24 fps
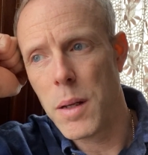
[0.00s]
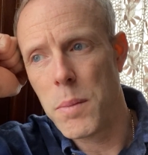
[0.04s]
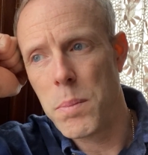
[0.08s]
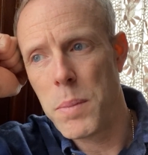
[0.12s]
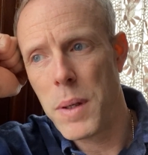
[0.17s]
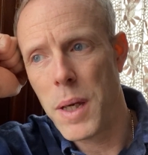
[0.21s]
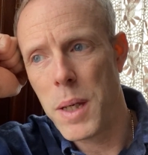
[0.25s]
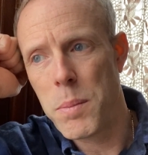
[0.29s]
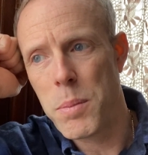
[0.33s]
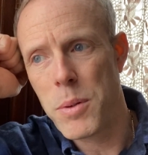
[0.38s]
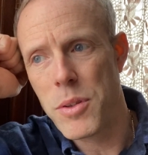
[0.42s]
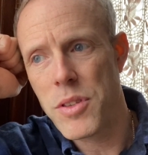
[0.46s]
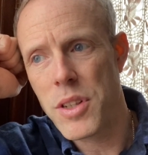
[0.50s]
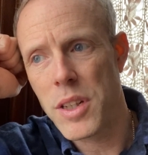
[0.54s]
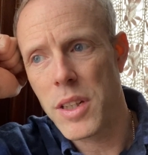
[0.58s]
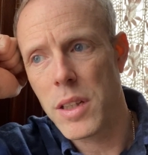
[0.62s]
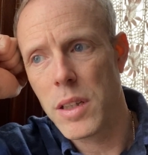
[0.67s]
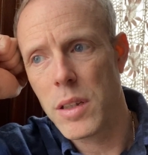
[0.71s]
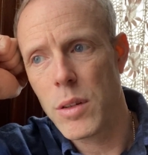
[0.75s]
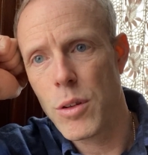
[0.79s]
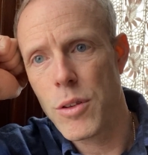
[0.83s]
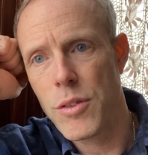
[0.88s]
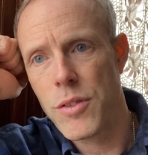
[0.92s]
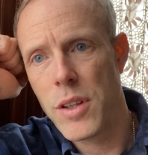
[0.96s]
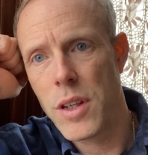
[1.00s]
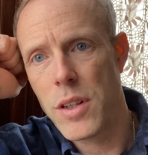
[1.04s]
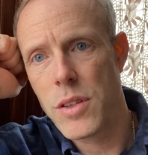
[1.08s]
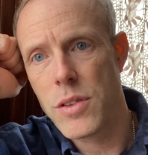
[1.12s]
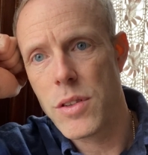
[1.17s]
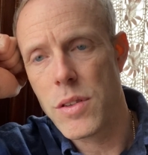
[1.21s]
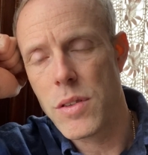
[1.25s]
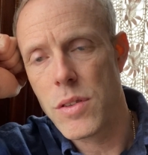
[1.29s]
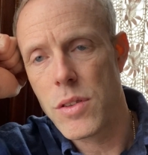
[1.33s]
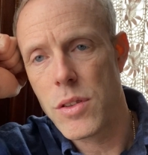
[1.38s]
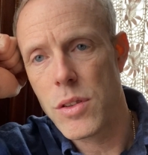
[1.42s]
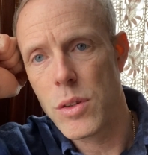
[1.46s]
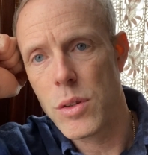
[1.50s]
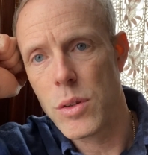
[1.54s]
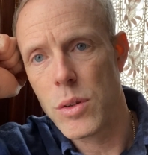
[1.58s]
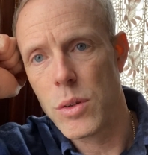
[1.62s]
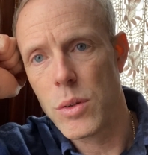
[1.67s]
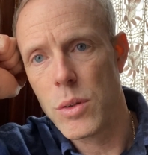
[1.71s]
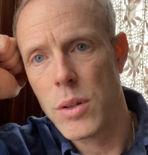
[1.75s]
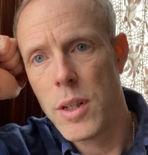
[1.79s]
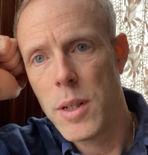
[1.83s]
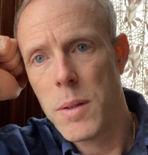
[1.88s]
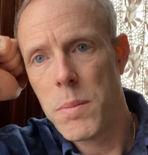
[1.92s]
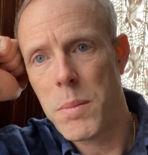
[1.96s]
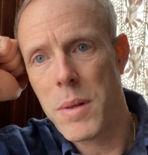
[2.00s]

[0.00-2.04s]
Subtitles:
pay particular attention to